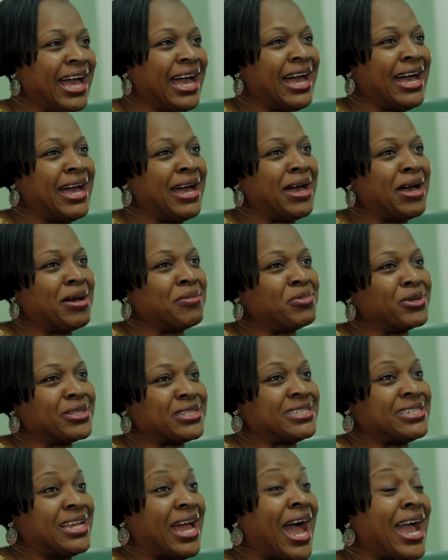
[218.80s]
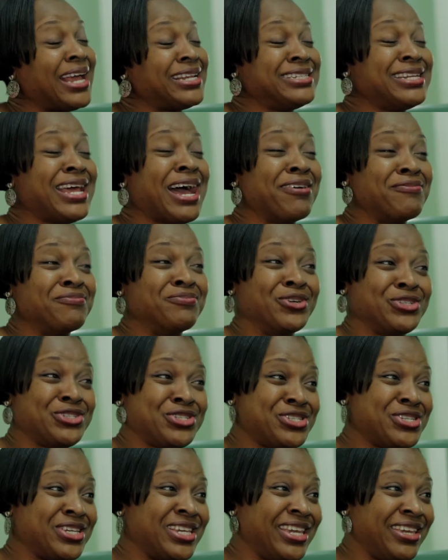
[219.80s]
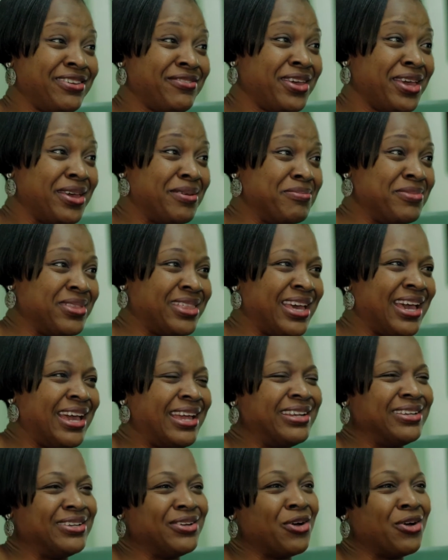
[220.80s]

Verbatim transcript: uh, but I didn't have much to give him then,